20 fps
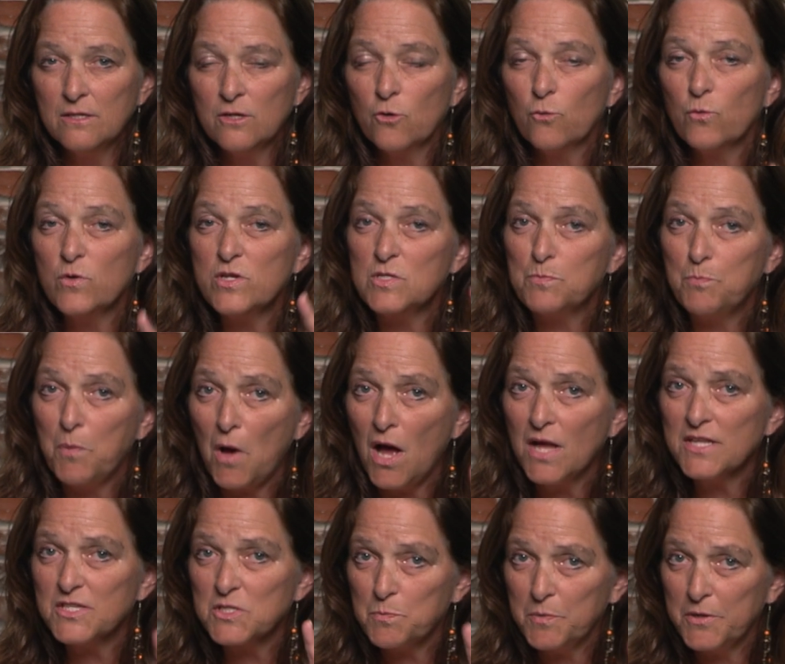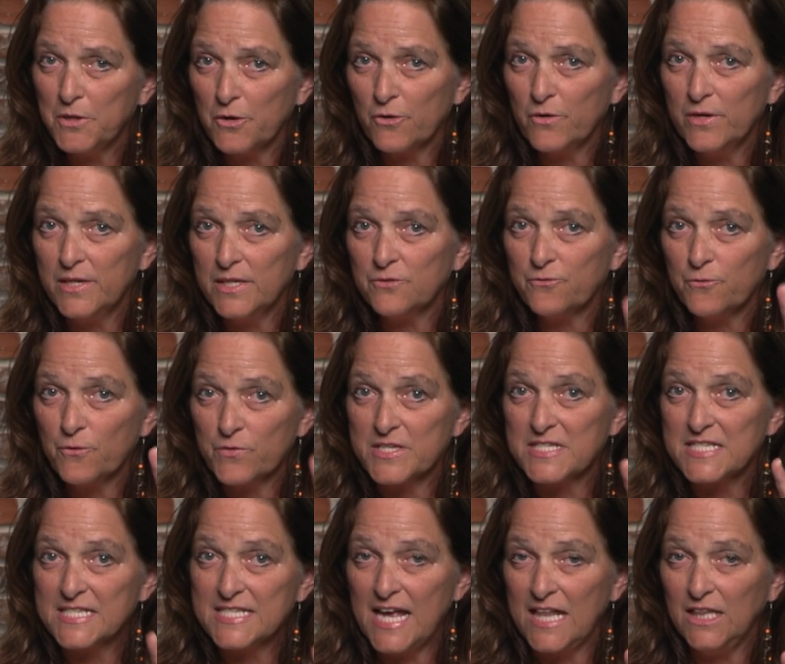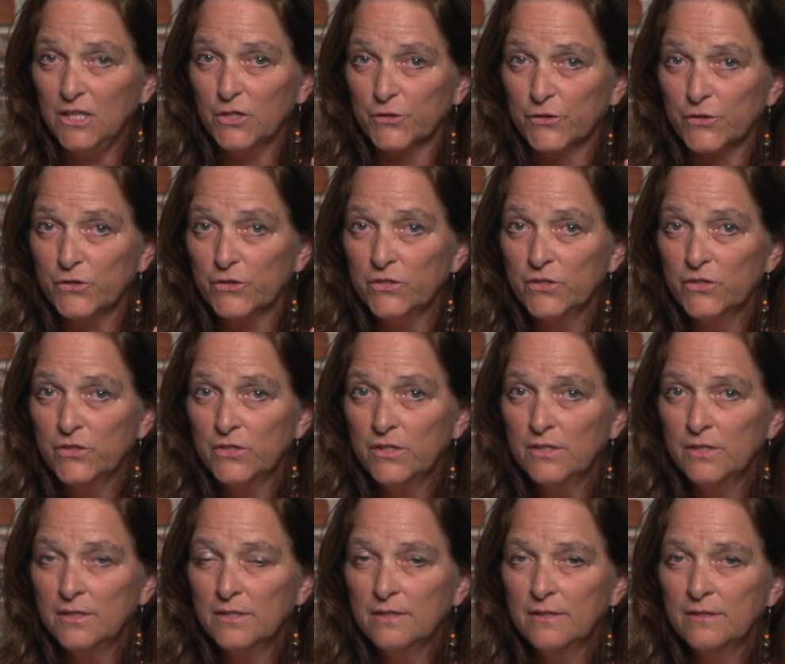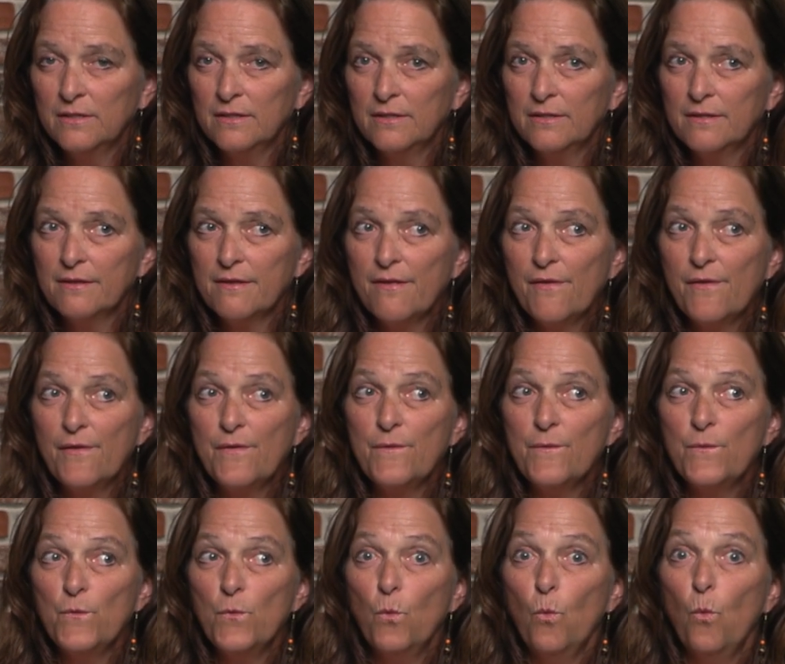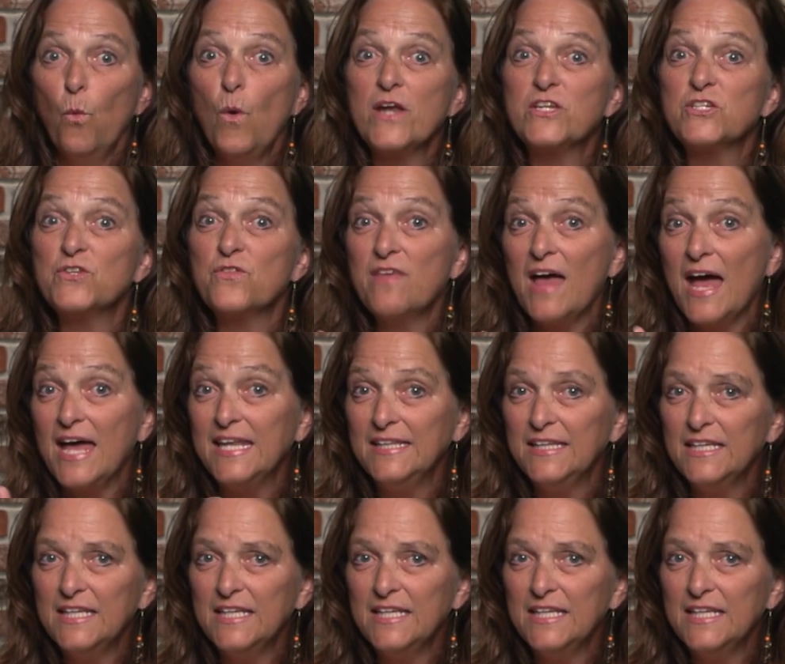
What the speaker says: response period for the seller, which then